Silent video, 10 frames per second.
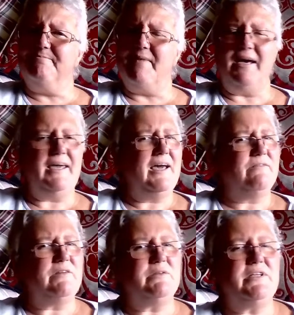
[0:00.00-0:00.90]
I
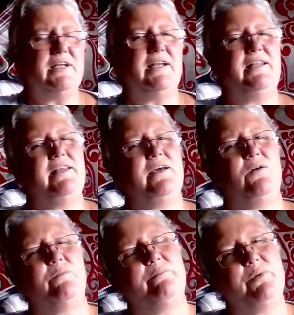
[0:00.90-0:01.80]
haven't done anything
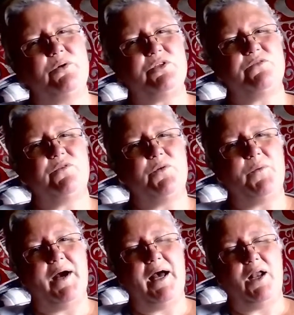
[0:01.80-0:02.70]
on books for a
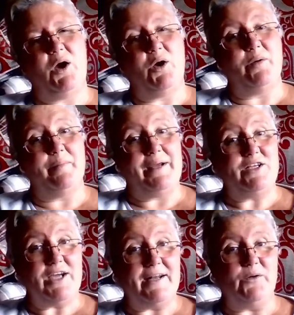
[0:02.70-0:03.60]
while on my
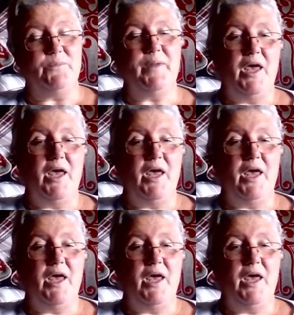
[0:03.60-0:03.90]
channel.